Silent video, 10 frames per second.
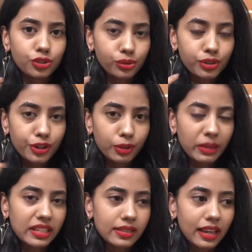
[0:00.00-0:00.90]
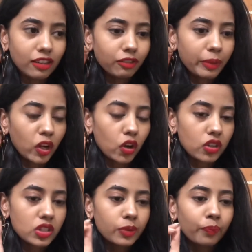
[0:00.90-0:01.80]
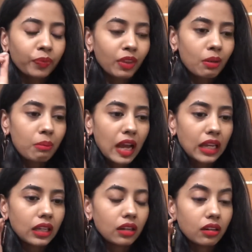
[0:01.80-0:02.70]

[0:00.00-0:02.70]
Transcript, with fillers: jewelry on myself because my